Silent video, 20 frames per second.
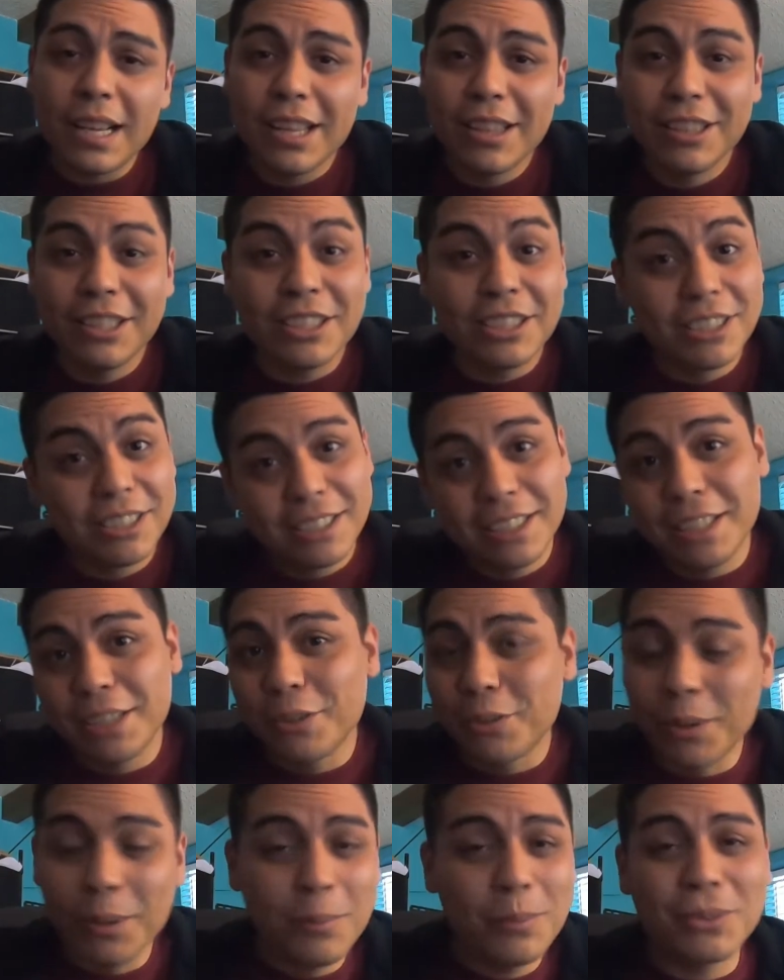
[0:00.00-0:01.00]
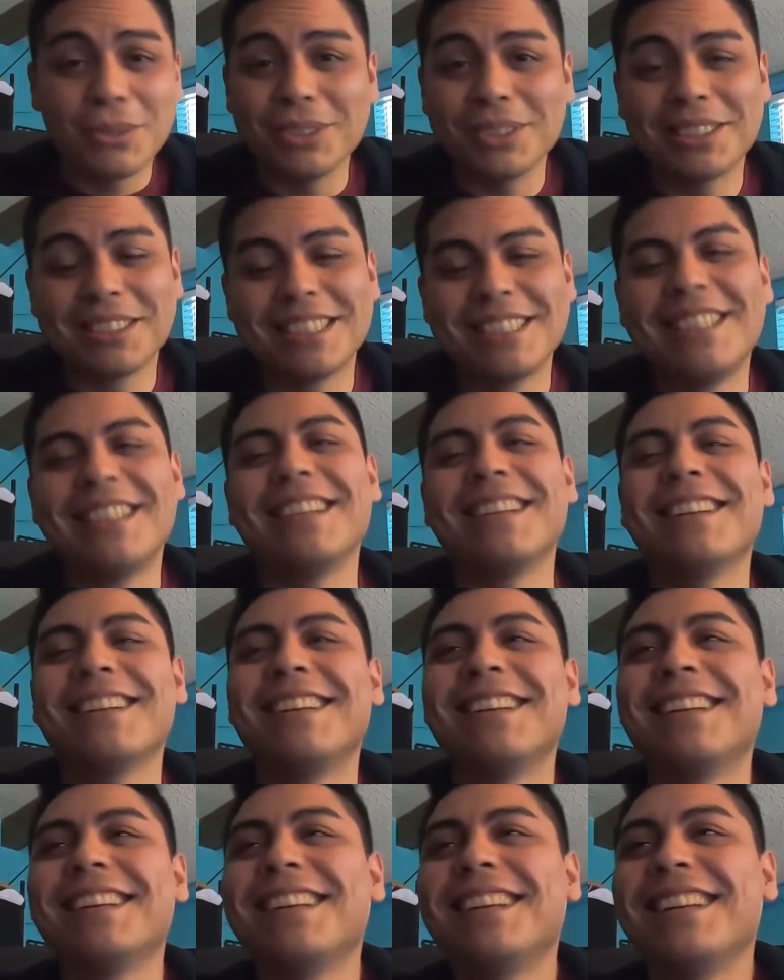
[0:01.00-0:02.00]
the cookie crumbled.
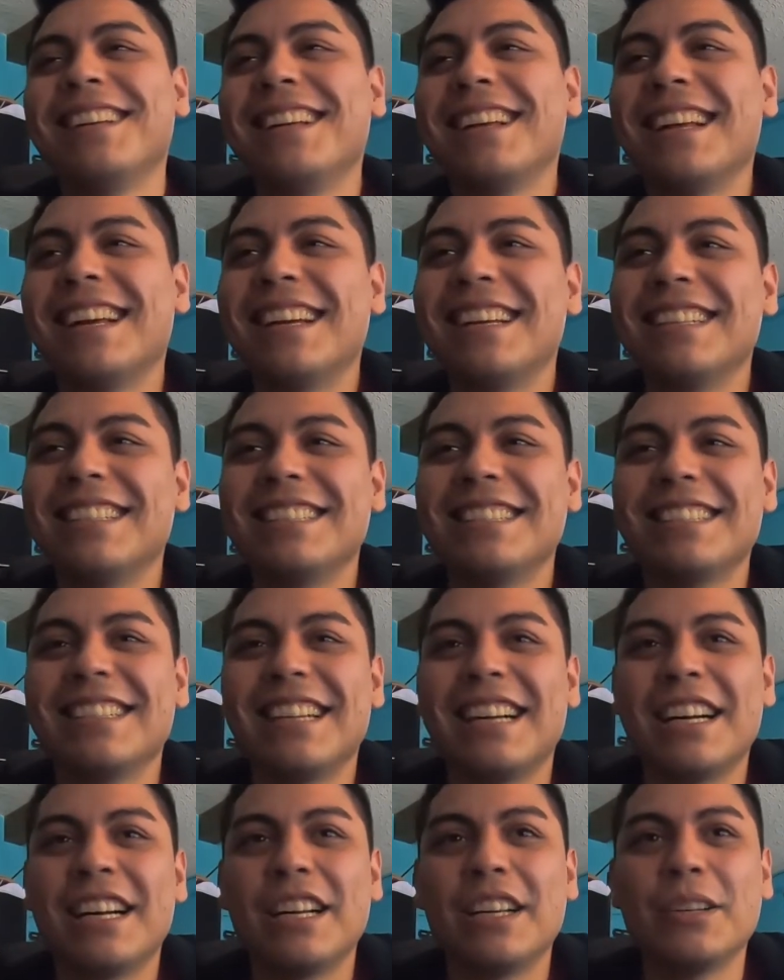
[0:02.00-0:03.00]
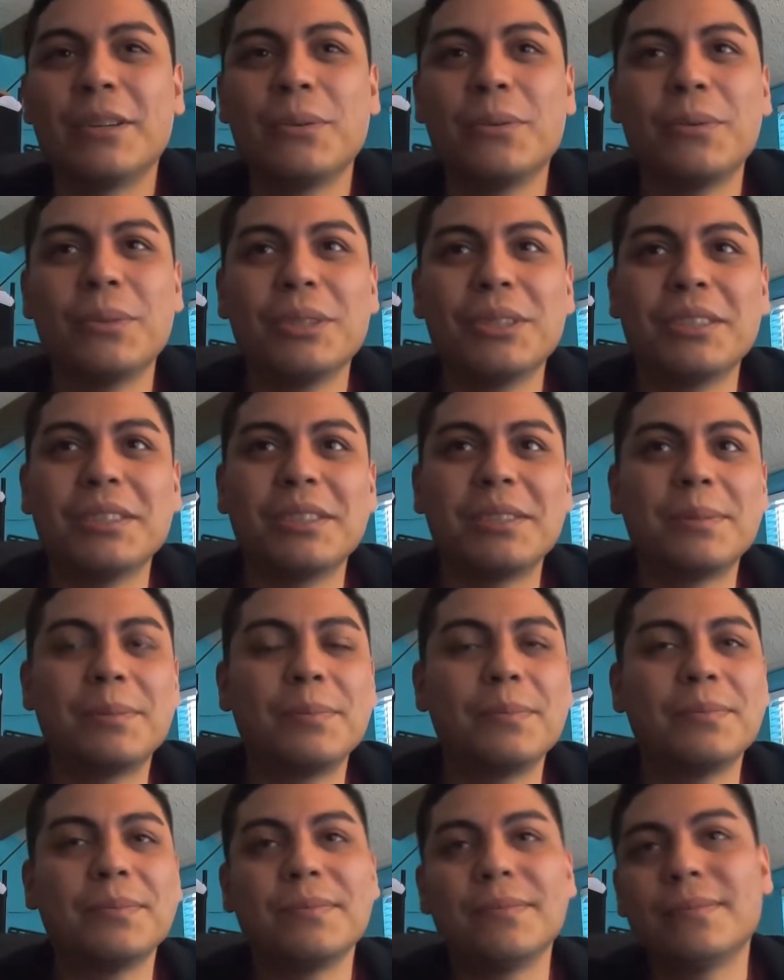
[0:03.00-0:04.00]
And I was
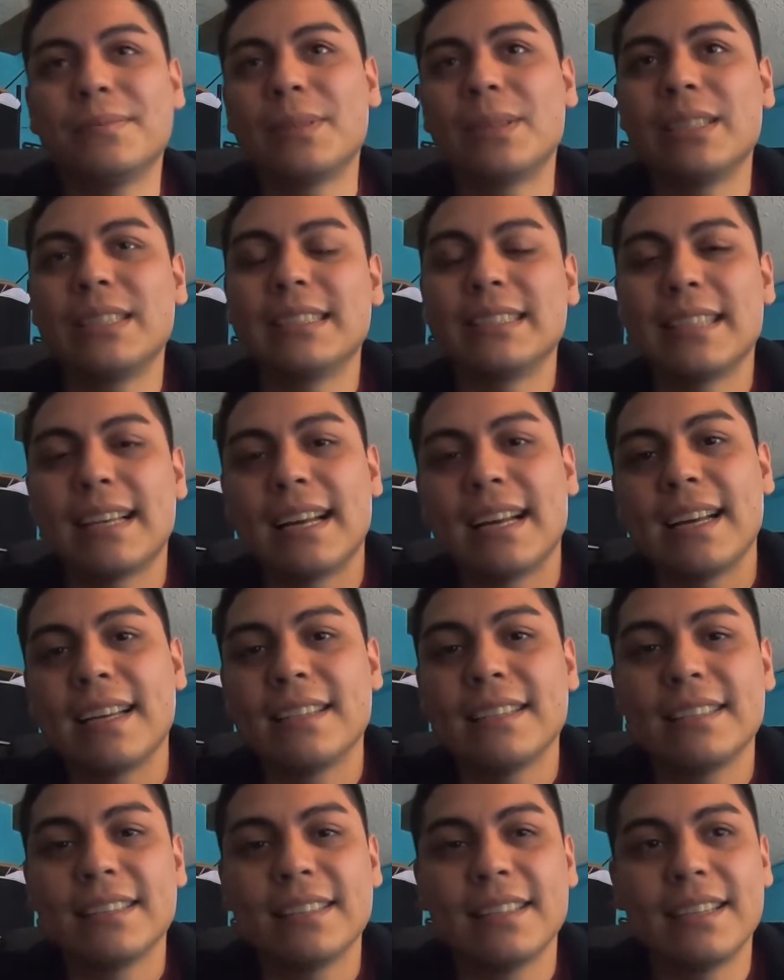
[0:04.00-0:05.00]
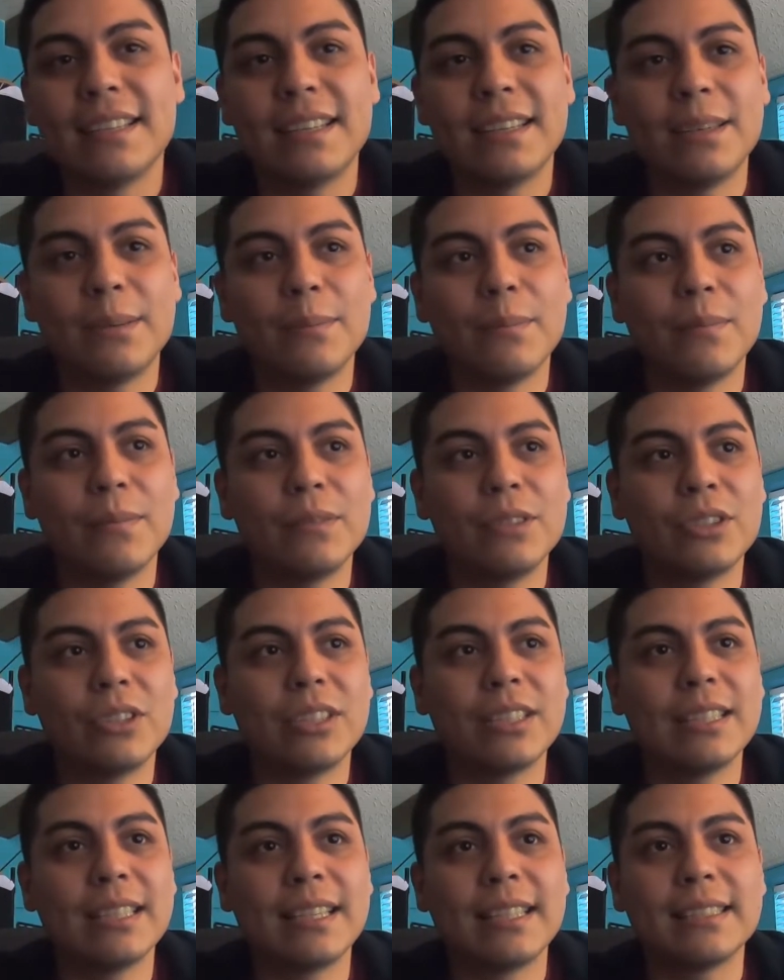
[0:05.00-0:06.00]
pretty sad
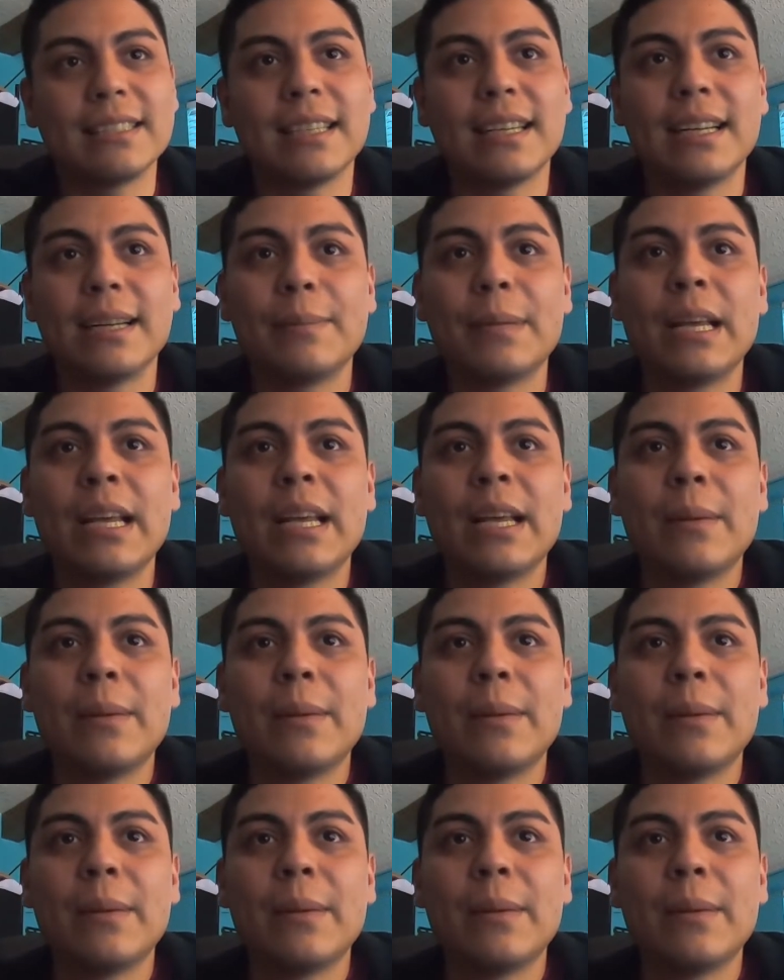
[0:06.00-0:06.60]
during that time.